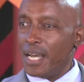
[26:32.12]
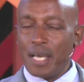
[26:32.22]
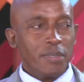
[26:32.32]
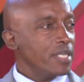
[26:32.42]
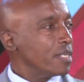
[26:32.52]

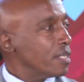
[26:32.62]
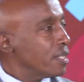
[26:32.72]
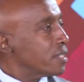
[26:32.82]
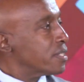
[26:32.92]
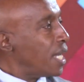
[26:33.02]
I mean,
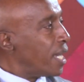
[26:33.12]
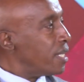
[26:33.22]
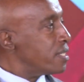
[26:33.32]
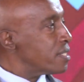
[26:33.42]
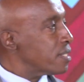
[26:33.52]

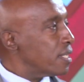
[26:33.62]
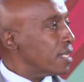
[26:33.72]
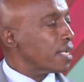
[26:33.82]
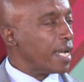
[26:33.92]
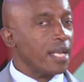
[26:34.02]
science
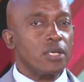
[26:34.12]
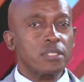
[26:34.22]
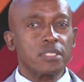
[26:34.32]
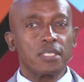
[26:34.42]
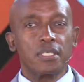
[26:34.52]

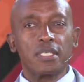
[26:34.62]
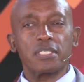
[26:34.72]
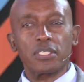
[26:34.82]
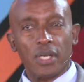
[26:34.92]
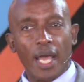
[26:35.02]
cannot
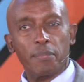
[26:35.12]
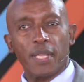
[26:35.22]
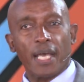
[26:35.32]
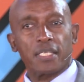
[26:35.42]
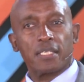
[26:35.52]

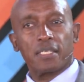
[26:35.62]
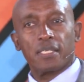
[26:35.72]
describe that,